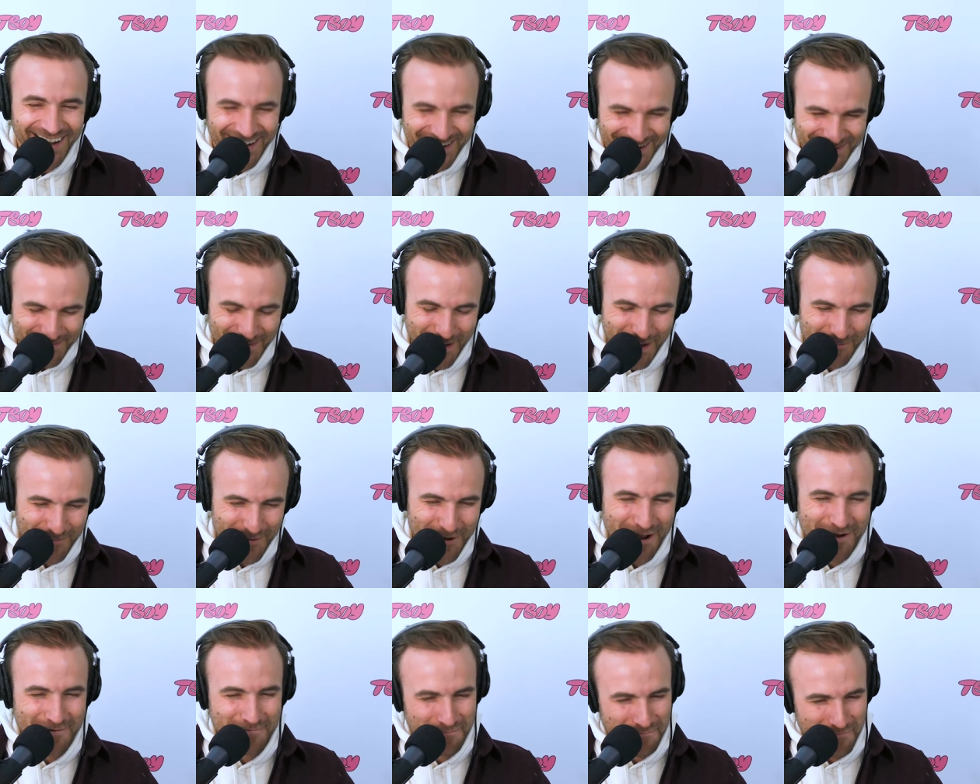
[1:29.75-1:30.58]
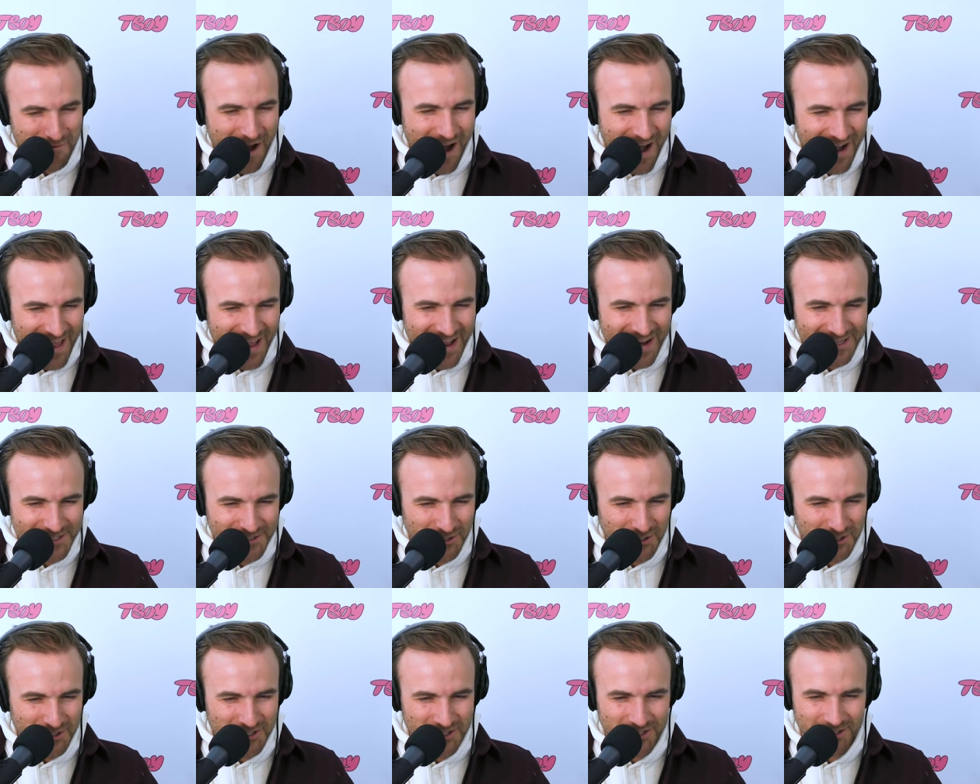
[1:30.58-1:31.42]
Remember on Friday I
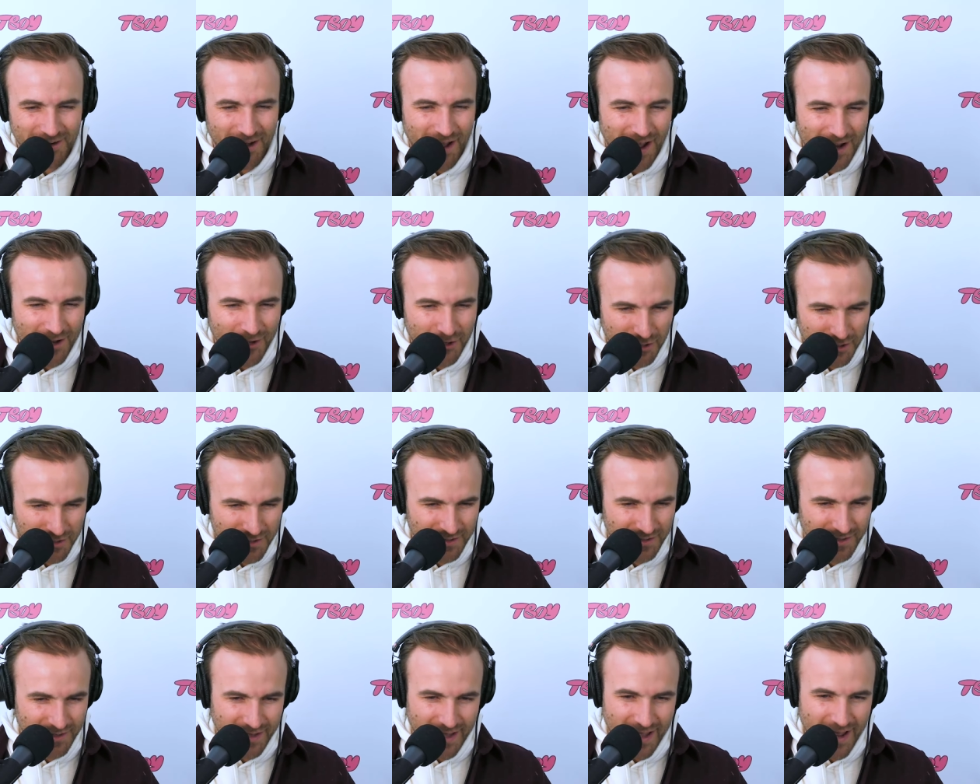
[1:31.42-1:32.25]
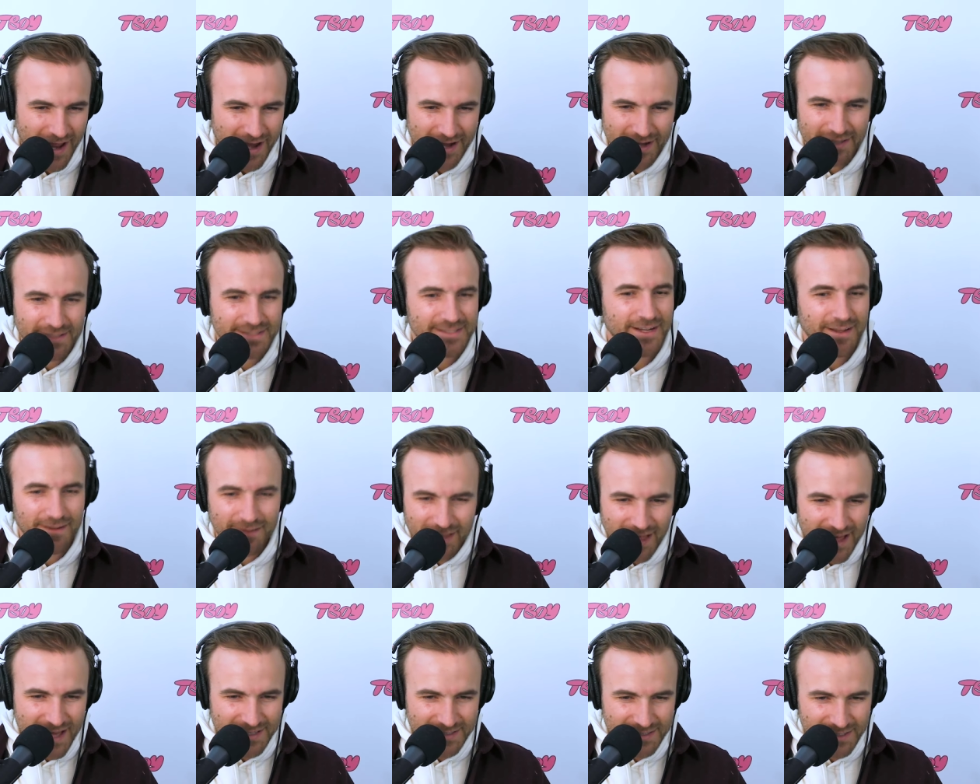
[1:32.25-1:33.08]
told you I couldn't get any
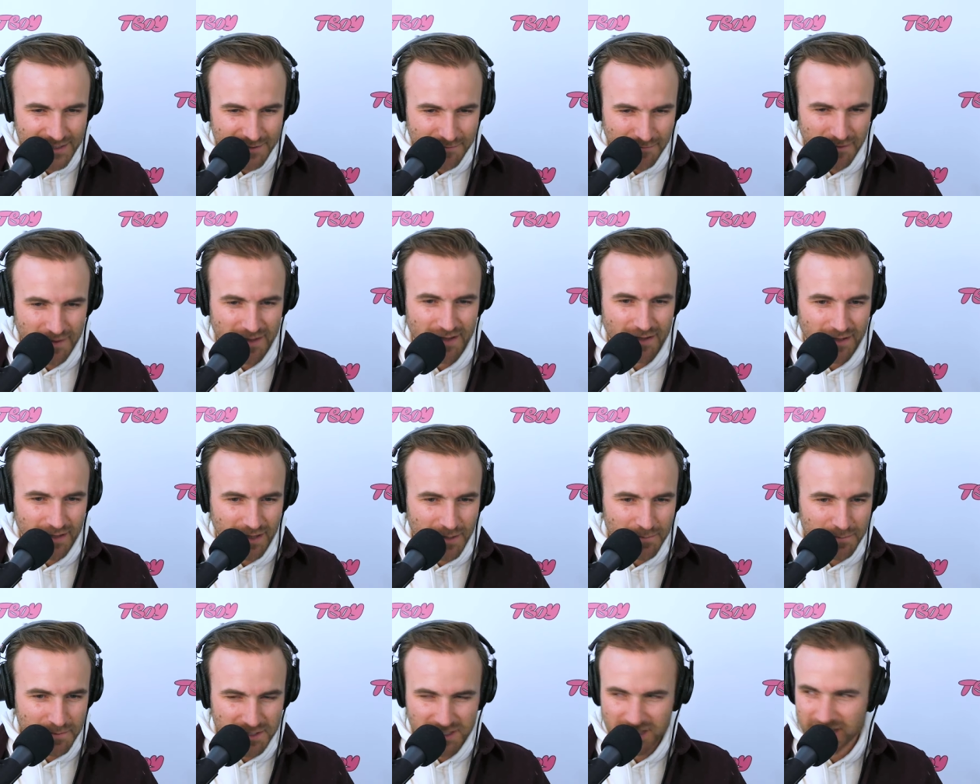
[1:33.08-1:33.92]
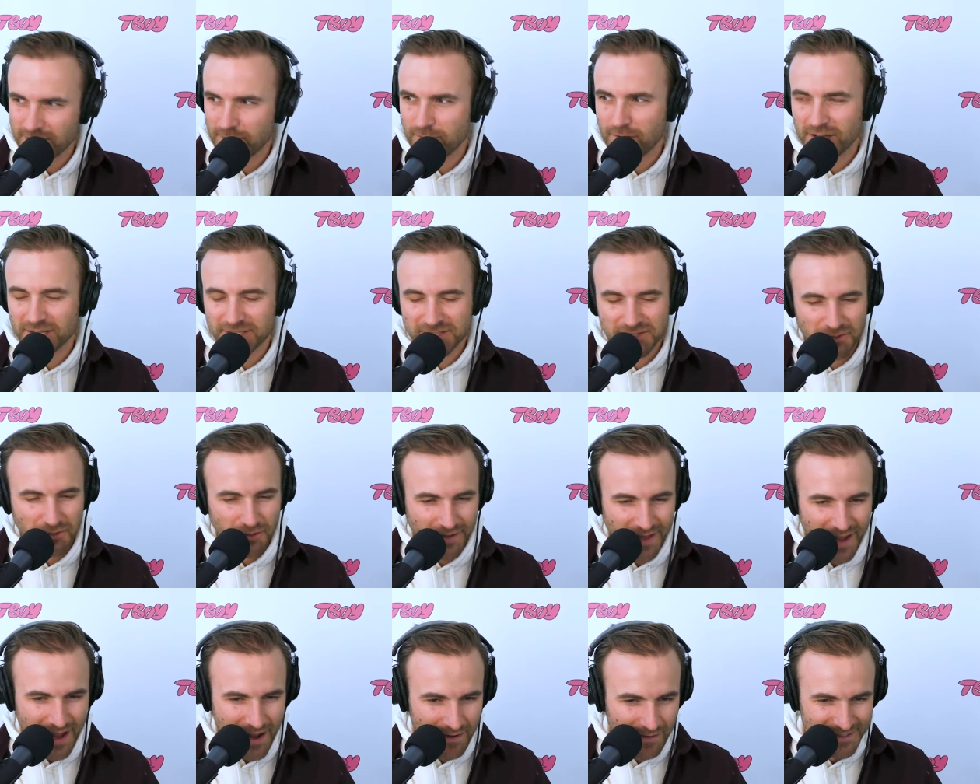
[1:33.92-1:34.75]
sunglasses for the eclipse because they were all sold
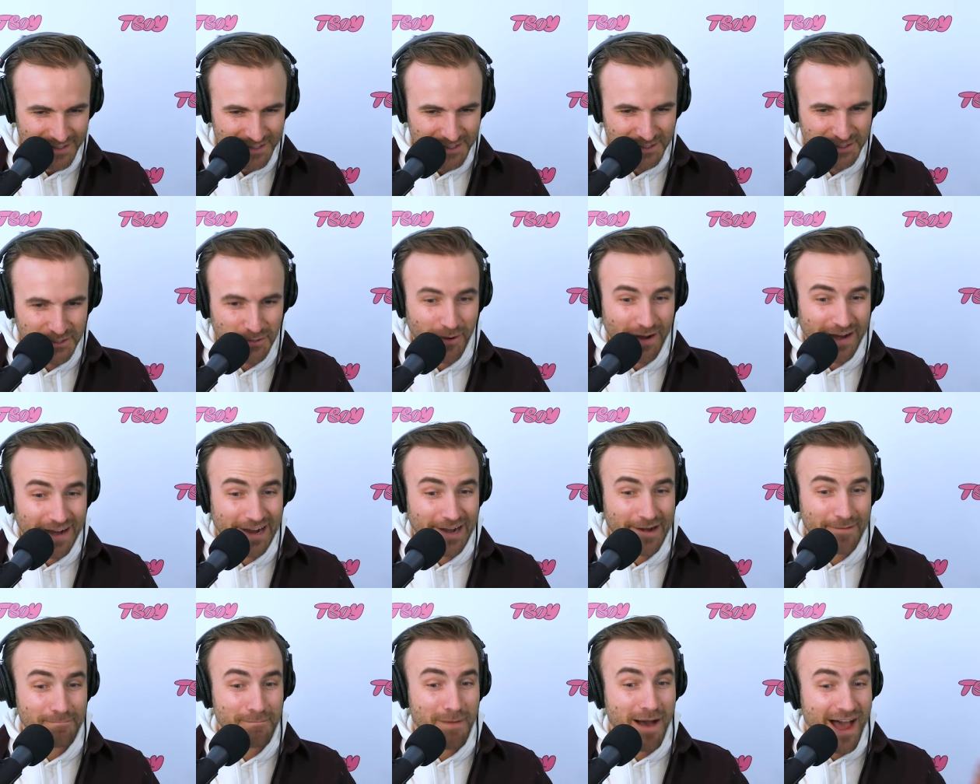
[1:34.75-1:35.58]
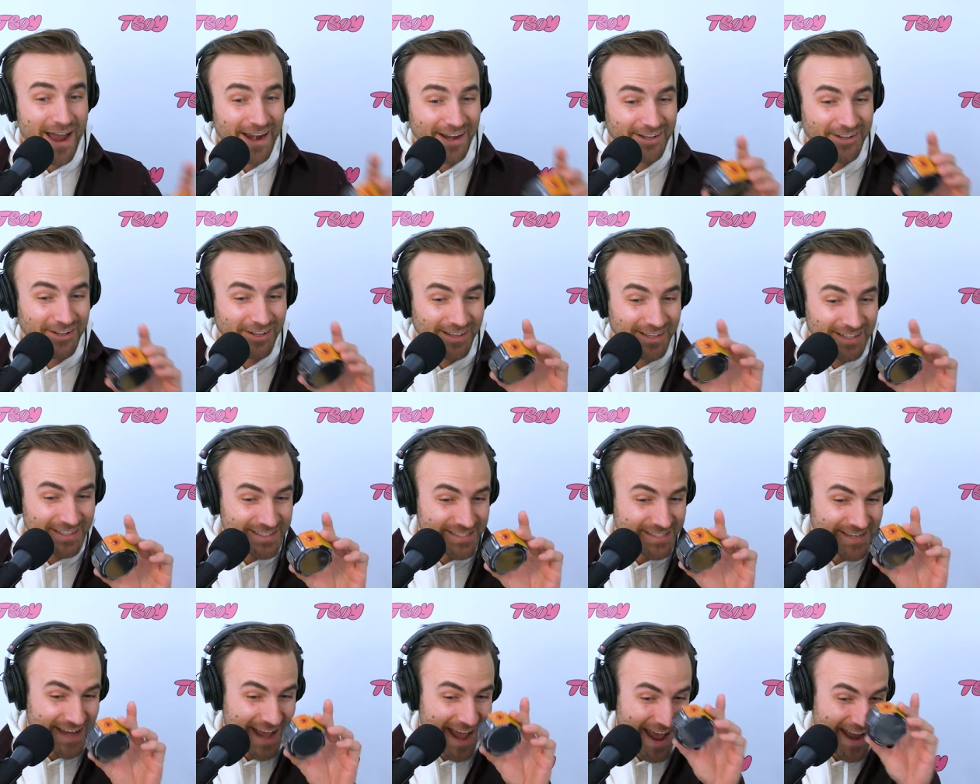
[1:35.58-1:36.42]
out? So I got a monocle
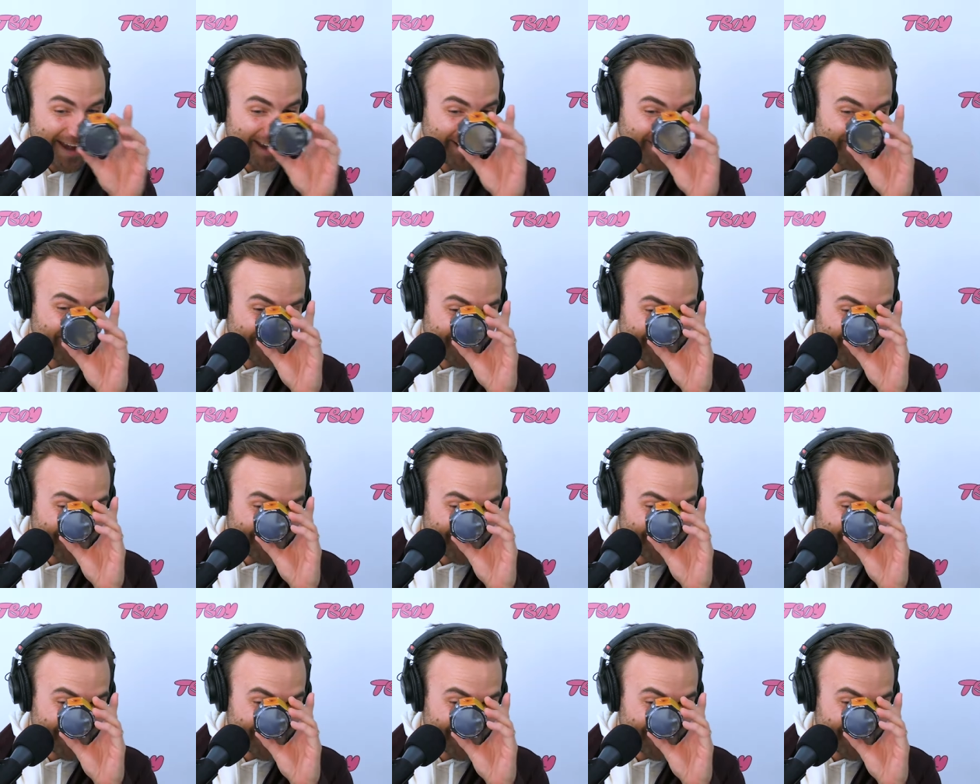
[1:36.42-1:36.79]
instead?